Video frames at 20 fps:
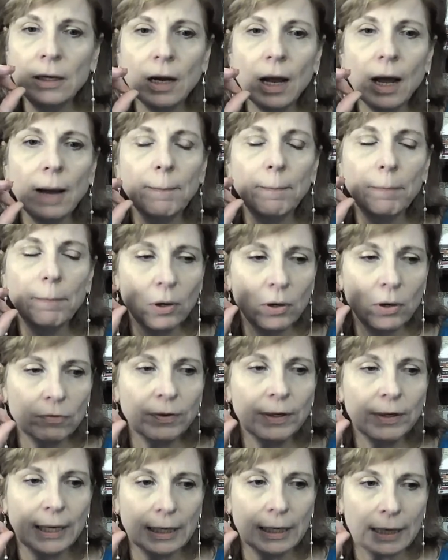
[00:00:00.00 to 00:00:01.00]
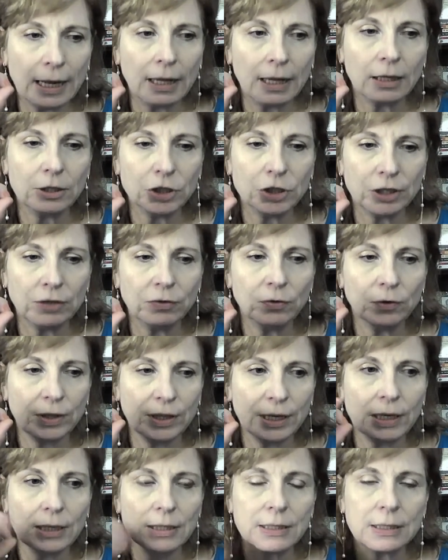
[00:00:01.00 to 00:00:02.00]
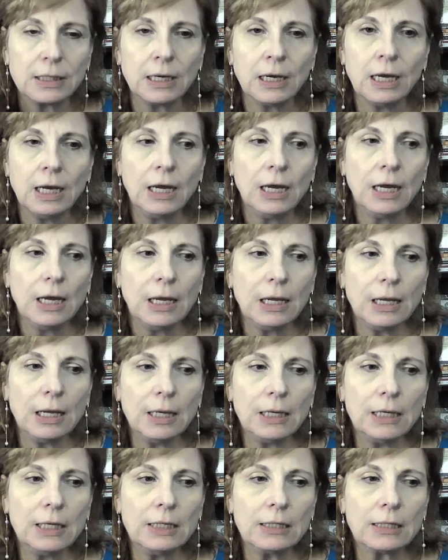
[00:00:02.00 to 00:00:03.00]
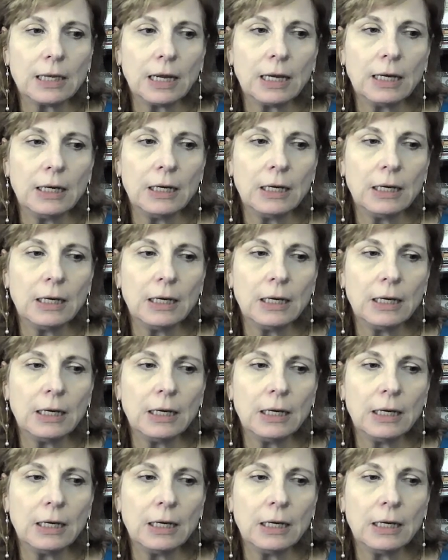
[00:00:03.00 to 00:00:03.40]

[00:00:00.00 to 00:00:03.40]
And a perfect analogy for this is,